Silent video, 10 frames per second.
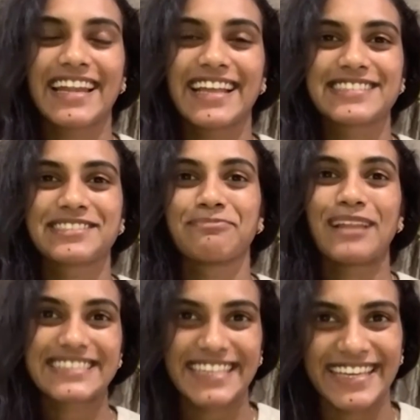that as a
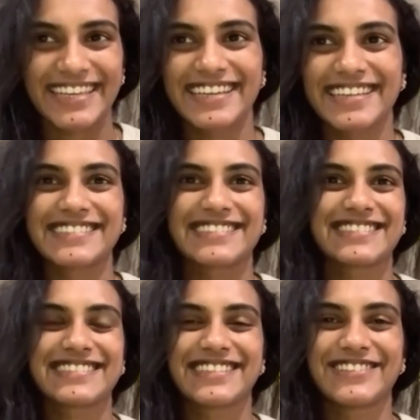blessing,
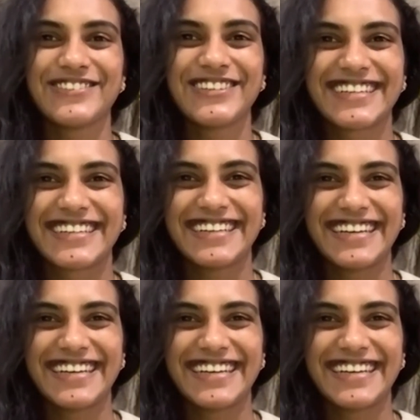as, you know.